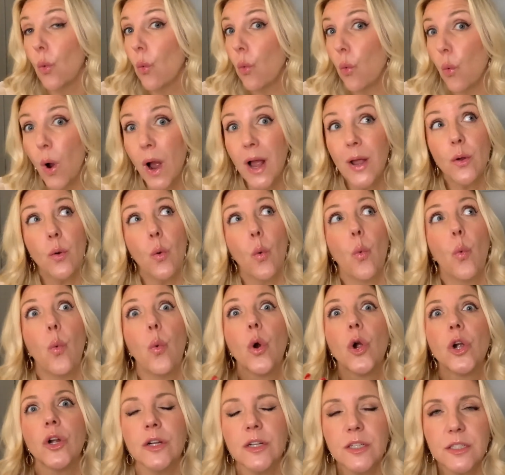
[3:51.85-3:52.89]
What
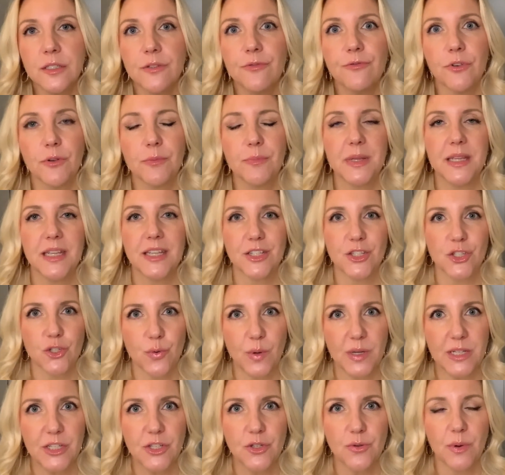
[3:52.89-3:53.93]
worked for me in
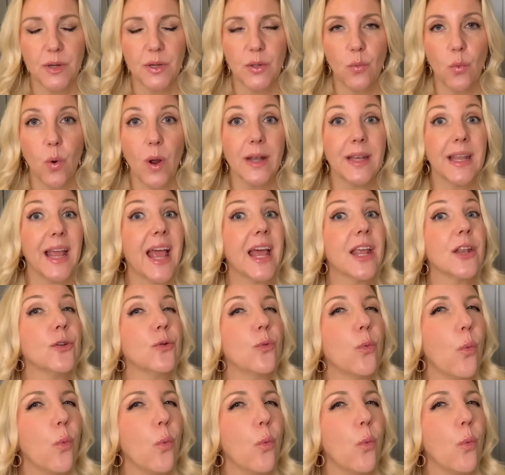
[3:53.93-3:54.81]
2021 and